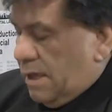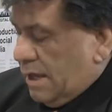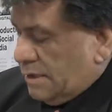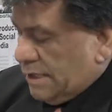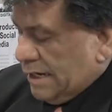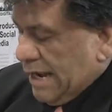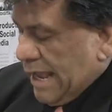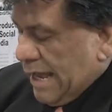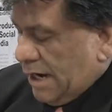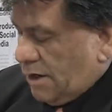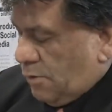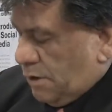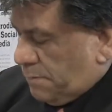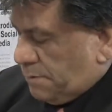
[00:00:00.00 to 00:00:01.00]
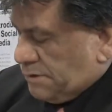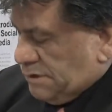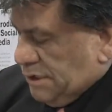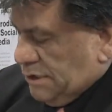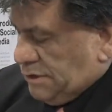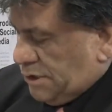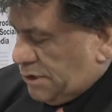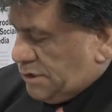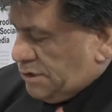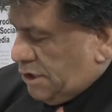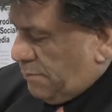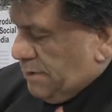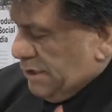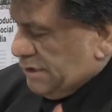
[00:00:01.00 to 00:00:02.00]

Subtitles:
and that adequate procedures shall be